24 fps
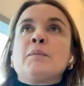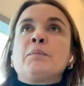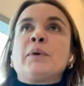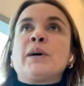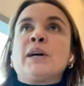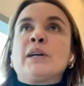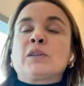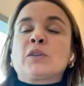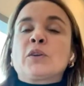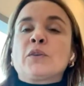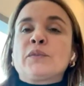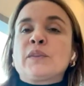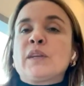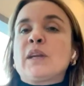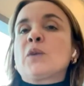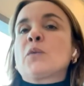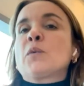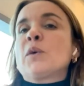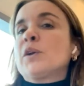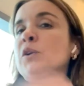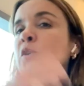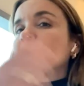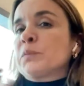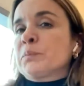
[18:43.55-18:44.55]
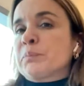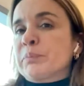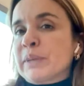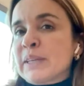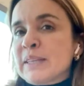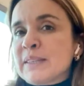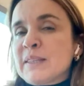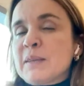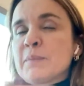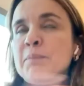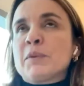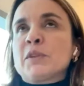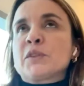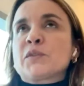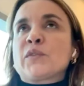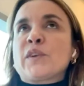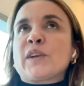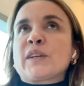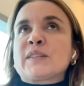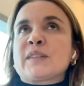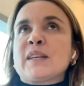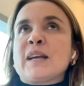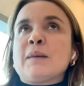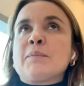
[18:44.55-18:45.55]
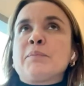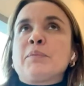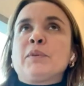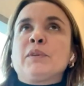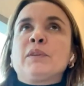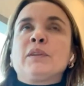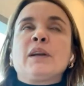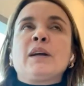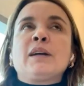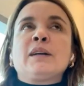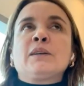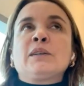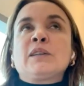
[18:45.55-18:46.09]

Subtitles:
part of the Equator Principles, for example,